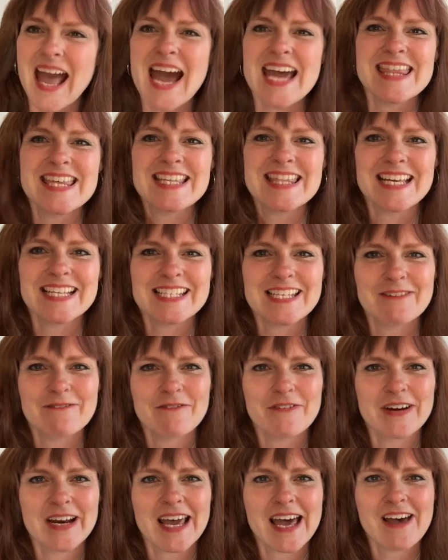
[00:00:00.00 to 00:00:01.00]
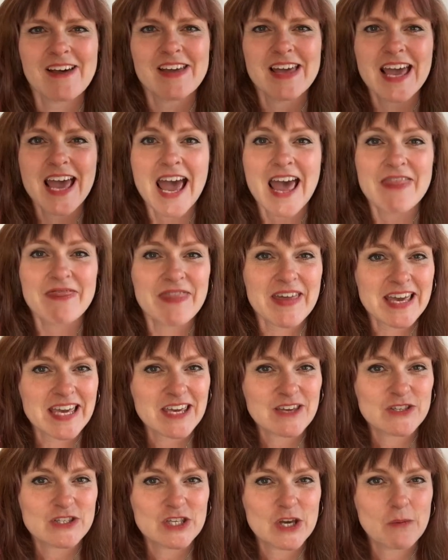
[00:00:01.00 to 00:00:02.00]
I think that's it for now. Thank
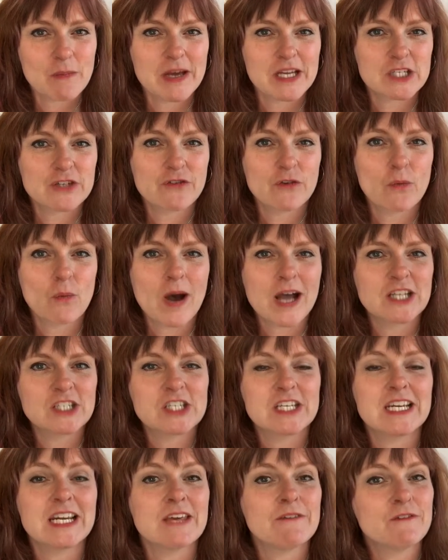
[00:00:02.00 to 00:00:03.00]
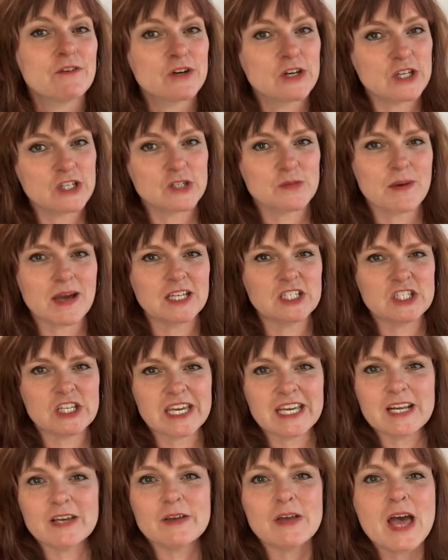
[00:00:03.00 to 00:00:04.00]
you so much for watching. If you're new to my
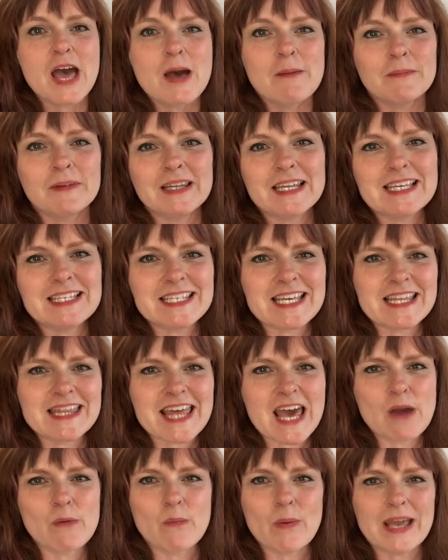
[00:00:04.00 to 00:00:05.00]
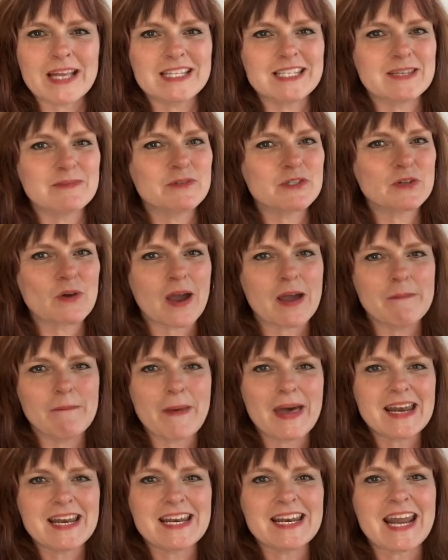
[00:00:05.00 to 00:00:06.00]
channel, please hit that red subscribe
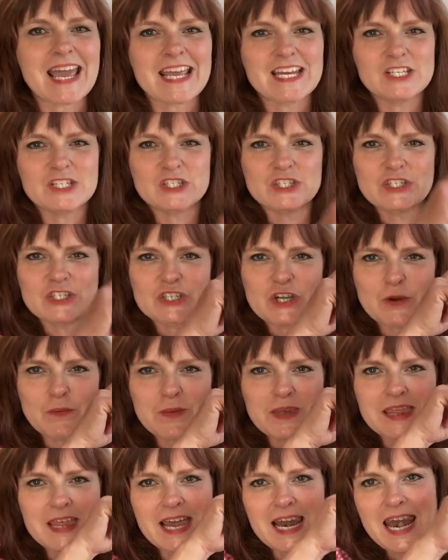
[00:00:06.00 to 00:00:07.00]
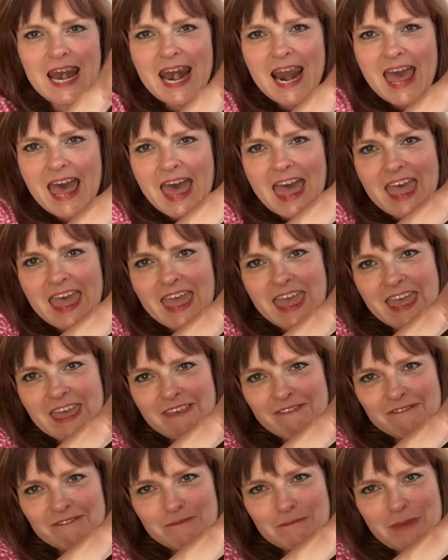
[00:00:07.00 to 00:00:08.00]
button and show me the
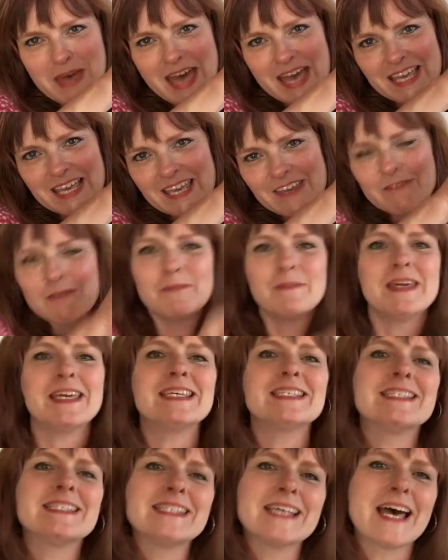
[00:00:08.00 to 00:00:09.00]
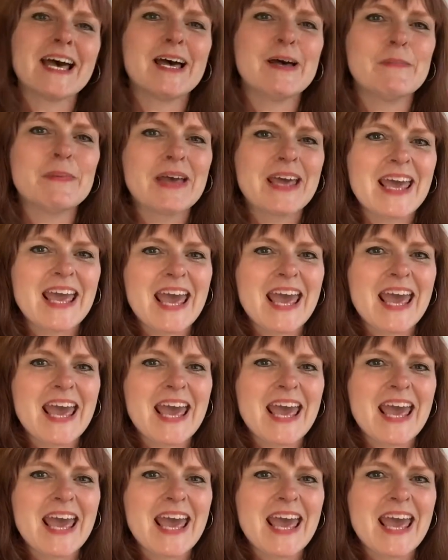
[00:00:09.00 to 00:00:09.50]
love by giving me a sub.